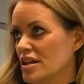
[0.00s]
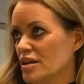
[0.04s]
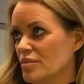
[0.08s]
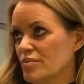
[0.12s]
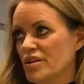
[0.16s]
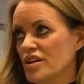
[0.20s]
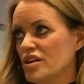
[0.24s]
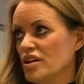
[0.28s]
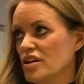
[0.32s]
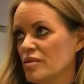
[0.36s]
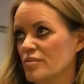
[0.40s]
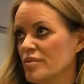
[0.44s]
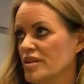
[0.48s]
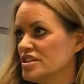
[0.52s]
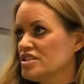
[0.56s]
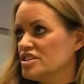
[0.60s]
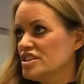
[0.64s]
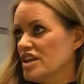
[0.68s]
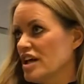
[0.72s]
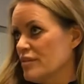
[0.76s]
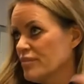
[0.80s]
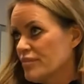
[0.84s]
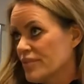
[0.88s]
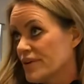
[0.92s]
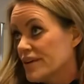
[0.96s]
becoming a
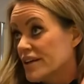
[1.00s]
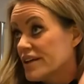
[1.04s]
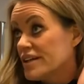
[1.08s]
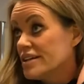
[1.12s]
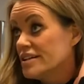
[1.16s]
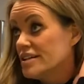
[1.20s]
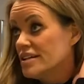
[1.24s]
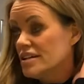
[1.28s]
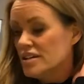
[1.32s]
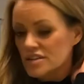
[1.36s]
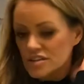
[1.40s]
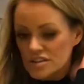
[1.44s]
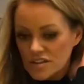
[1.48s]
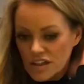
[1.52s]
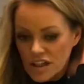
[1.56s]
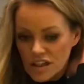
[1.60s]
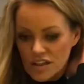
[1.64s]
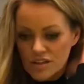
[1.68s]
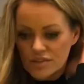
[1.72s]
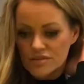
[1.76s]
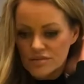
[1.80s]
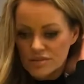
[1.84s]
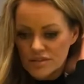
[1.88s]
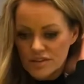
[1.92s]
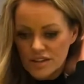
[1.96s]
champion.
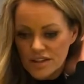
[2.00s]
So,